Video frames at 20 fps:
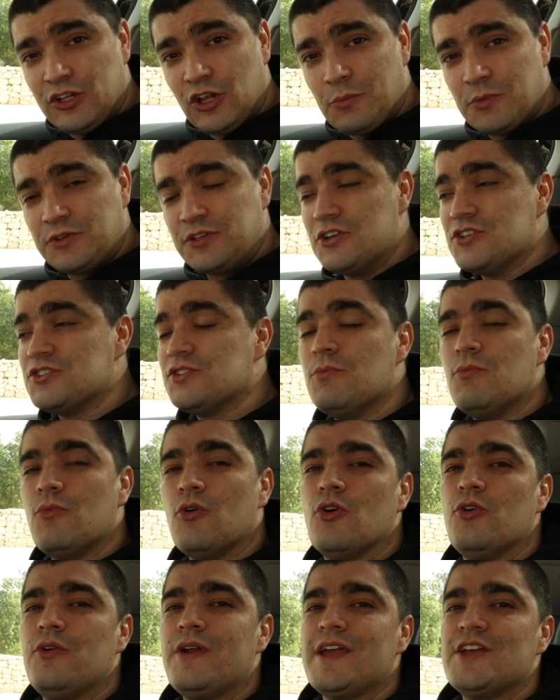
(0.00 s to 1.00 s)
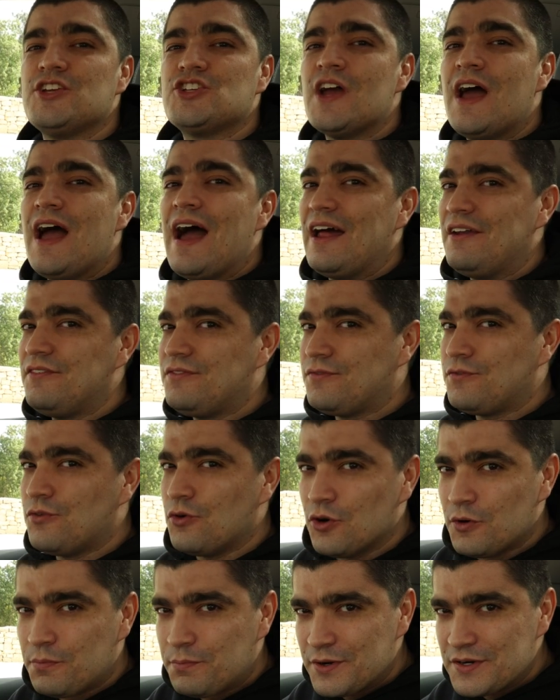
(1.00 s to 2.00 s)
kilometers more range, and
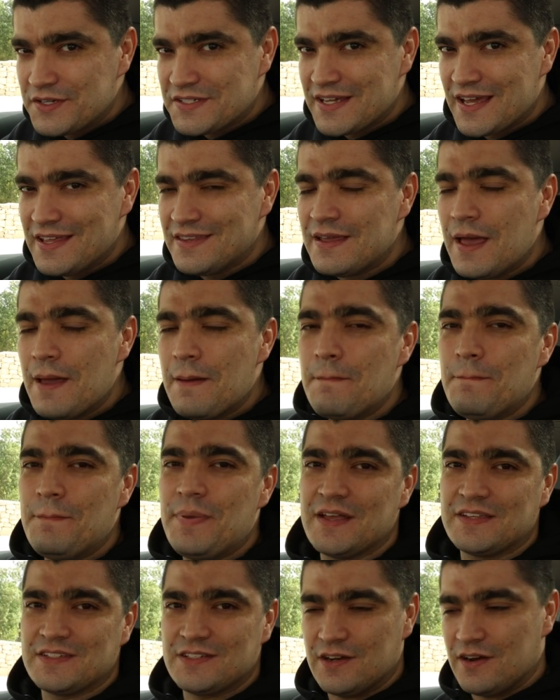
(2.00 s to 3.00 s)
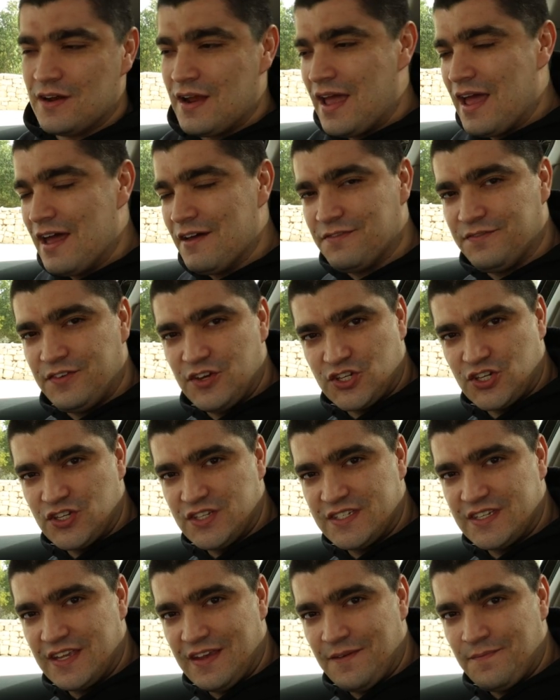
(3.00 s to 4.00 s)
4% better
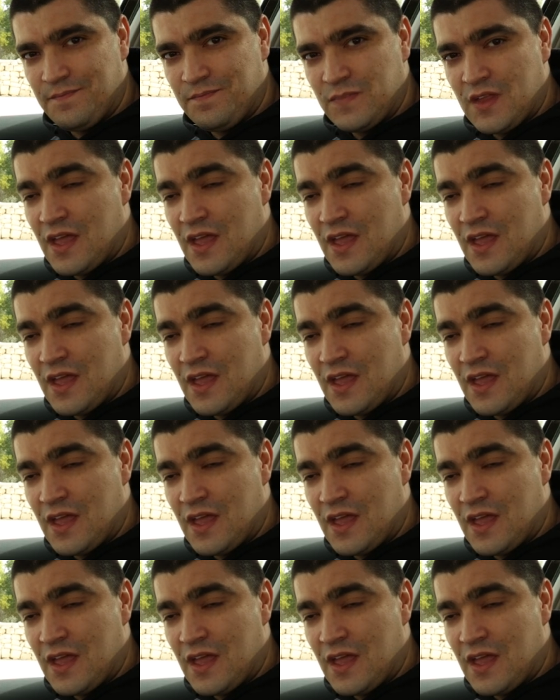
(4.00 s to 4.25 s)
efficiency.